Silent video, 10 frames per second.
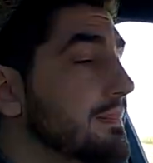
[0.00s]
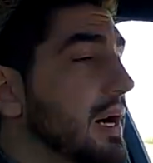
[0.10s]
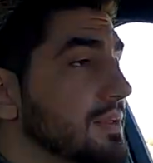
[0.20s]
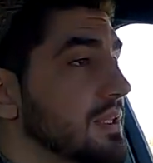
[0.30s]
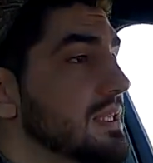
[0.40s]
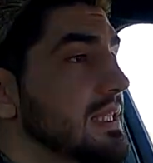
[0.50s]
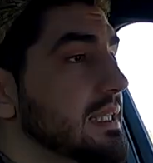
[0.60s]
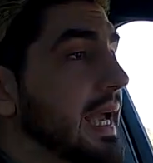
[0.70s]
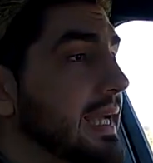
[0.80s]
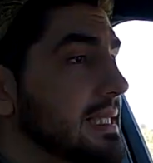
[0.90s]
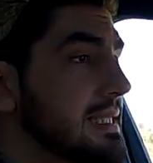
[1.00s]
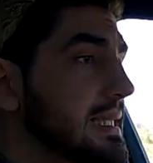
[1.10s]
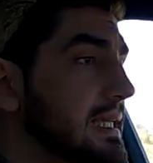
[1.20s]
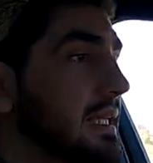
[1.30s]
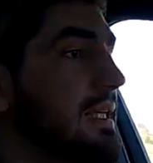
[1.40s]
about the
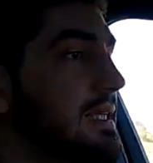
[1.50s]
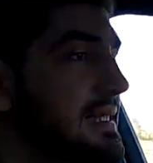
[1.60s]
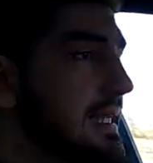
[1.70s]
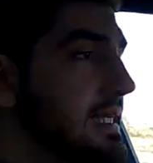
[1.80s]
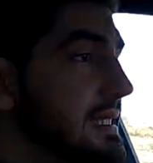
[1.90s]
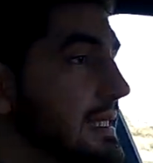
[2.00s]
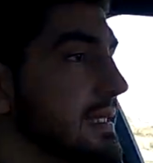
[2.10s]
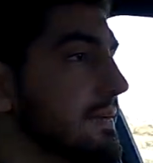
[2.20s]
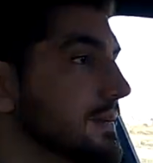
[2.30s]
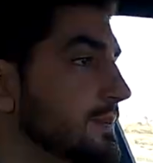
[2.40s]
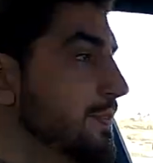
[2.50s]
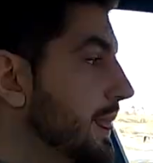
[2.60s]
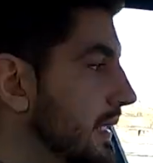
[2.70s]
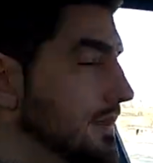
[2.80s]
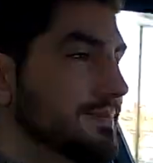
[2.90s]
XC60?
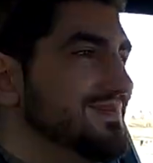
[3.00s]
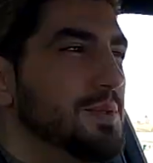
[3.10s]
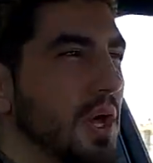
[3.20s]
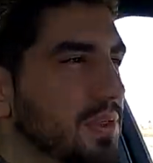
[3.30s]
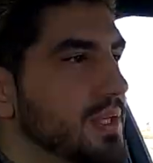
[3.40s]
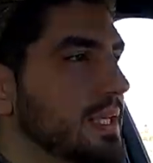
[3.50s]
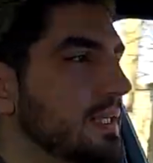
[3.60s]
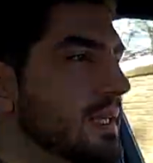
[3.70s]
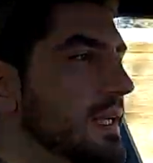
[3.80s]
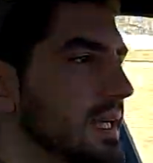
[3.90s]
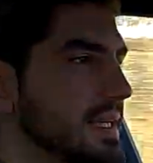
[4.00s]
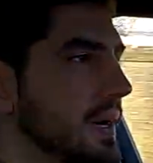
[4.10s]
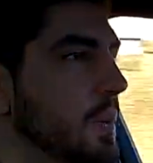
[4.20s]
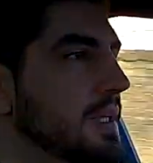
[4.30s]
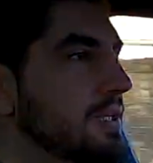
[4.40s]
Nothing.
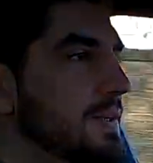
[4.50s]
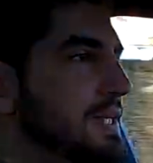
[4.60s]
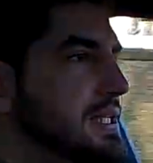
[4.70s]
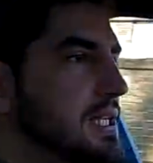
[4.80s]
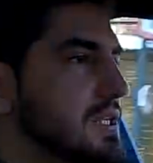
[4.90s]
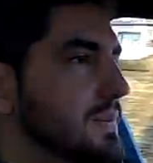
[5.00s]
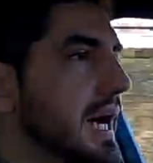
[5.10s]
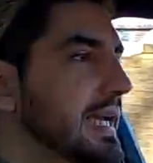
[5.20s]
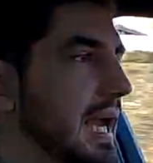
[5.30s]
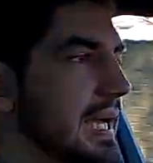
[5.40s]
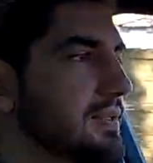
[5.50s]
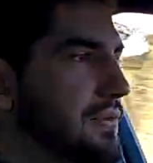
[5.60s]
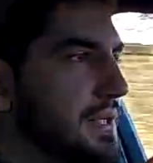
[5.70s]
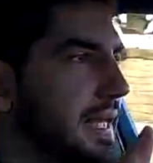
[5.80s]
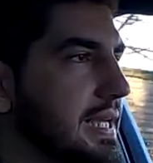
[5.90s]
The only criticism I had
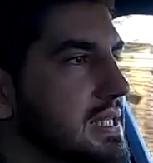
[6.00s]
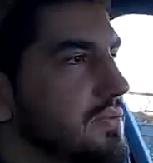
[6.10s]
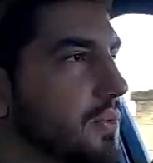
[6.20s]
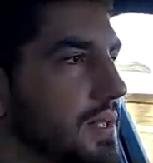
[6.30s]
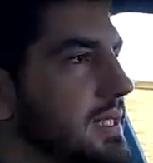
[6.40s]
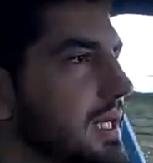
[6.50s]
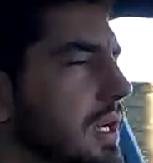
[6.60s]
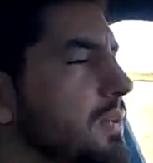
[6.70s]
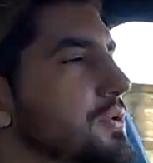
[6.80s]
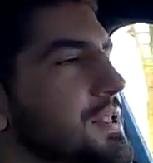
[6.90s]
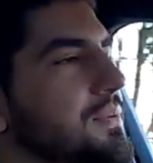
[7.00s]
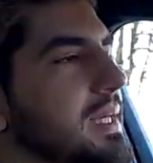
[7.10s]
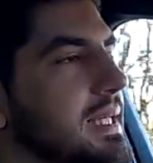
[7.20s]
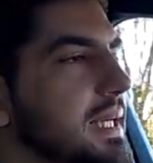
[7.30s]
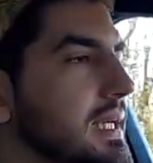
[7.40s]
for the XC40, which was
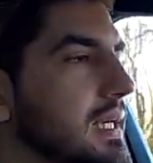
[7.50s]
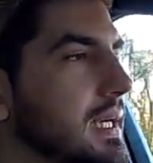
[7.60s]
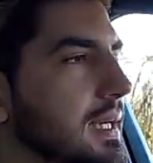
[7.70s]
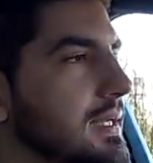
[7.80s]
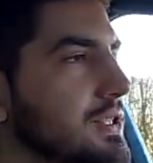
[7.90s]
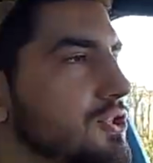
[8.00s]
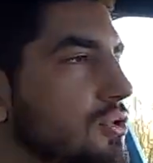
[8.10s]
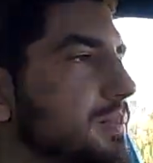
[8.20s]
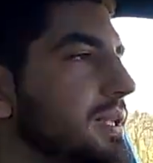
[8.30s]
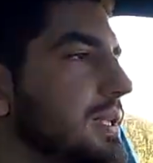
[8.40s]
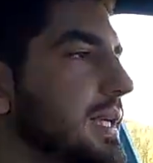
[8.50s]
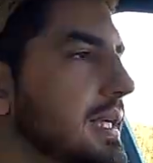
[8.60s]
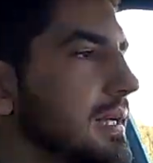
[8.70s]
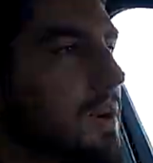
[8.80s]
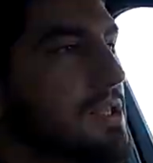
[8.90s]
really uh, stupid,
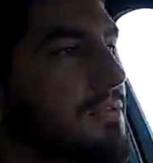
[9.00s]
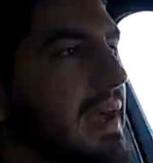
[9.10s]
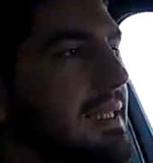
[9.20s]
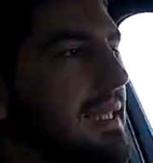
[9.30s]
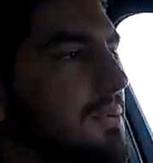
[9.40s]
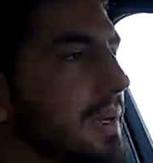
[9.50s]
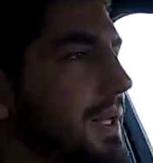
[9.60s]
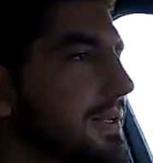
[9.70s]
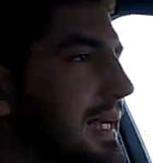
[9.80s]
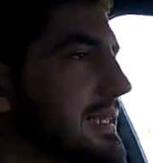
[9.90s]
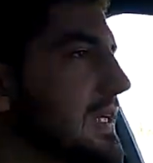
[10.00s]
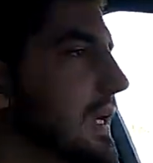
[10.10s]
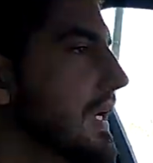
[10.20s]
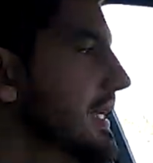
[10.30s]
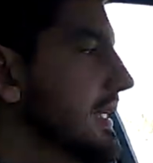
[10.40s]
was the fact that, well, that
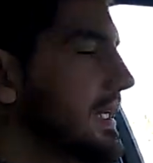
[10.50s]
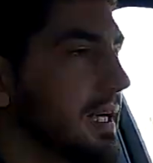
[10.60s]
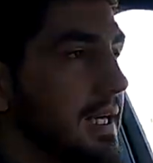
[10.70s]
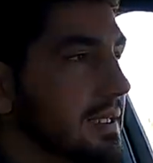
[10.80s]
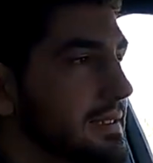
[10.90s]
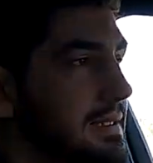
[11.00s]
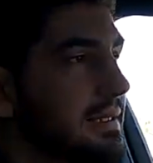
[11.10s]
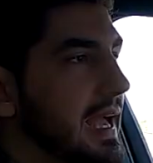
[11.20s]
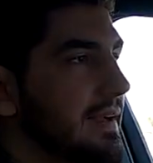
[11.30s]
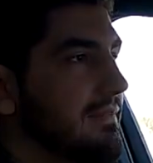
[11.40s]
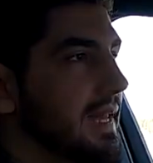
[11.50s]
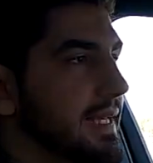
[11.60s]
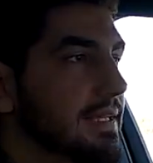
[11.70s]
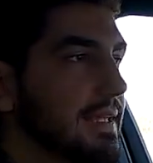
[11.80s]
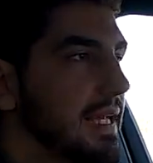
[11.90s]
car uh, didn't have
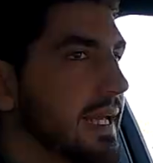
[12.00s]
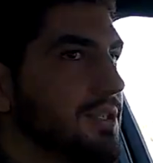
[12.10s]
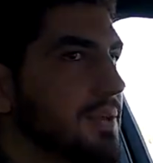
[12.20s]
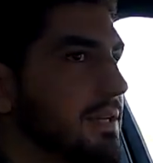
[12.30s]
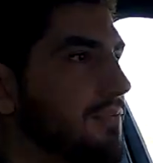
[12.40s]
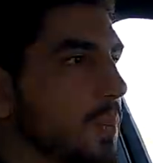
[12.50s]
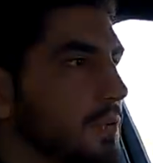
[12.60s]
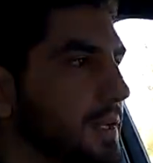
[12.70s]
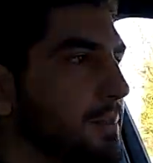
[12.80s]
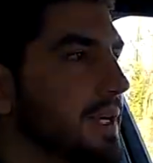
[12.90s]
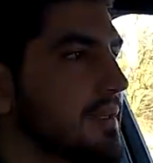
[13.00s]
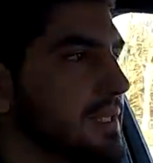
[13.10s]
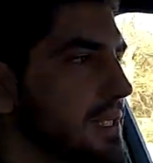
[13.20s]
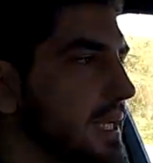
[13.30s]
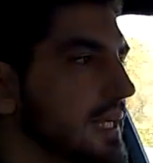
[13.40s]
like electric folding
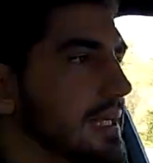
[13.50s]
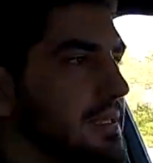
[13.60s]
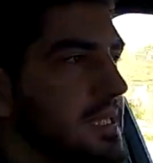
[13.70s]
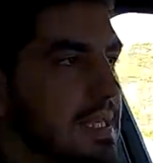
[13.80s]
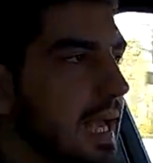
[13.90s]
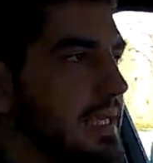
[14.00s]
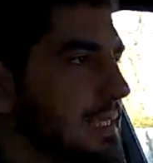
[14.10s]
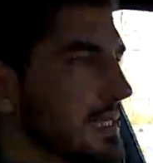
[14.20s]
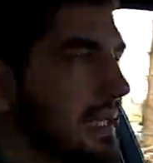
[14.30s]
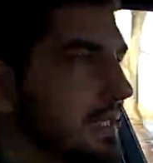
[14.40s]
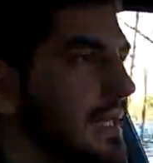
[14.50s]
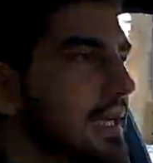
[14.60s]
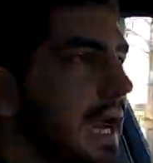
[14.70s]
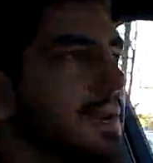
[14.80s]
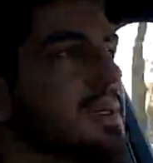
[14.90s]
mirrors this has. Like,
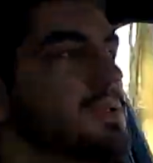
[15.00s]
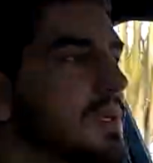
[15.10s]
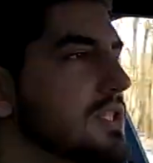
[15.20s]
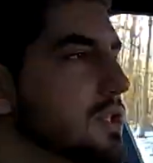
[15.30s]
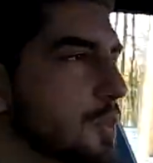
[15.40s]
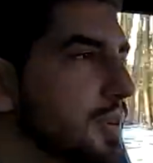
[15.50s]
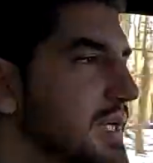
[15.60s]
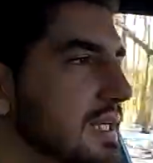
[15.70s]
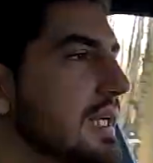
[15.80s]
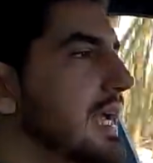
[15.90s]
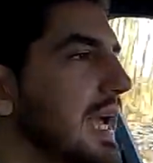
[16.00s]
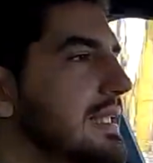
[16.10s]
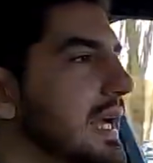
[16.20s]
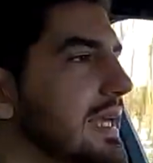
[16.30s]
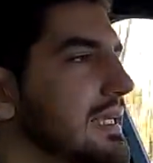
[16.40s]
I know it was stupid,
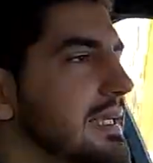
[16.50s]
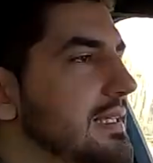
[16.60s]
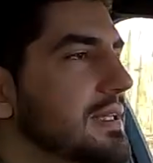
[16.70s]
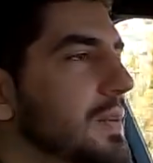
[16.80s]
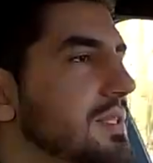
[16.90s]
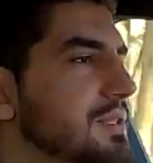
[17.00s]
and I, you know,